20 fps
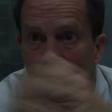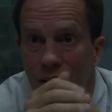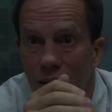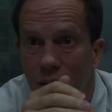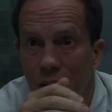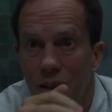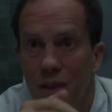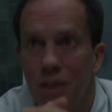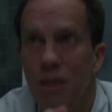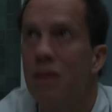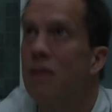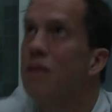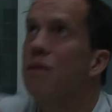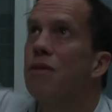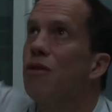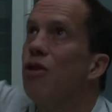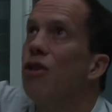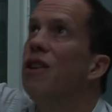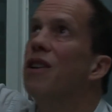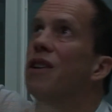with its
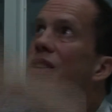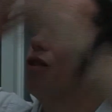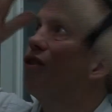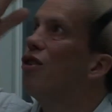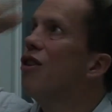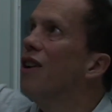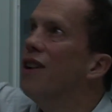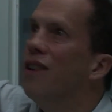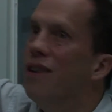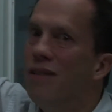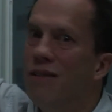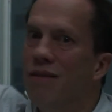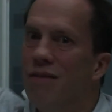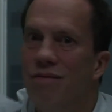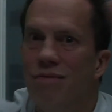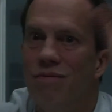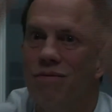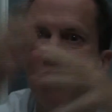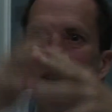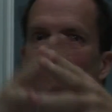trillion
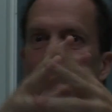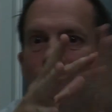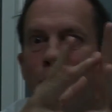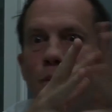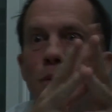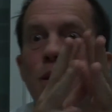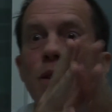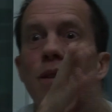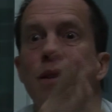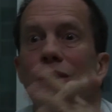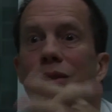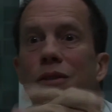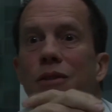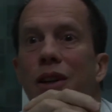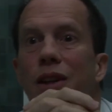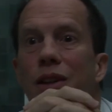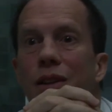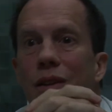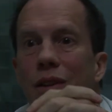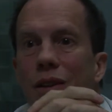trillion times
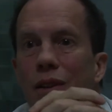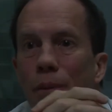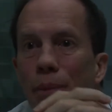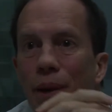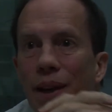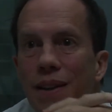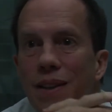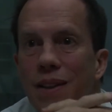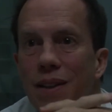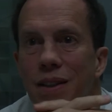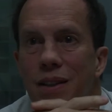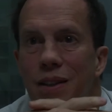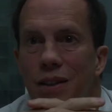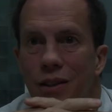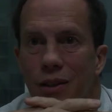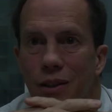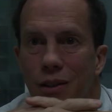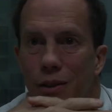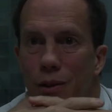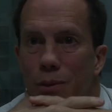greater capacities
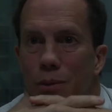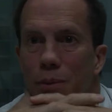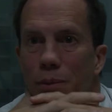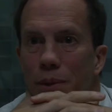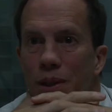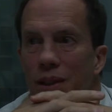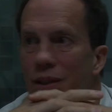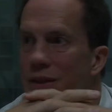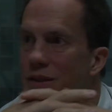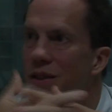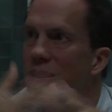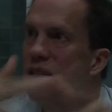to human beings,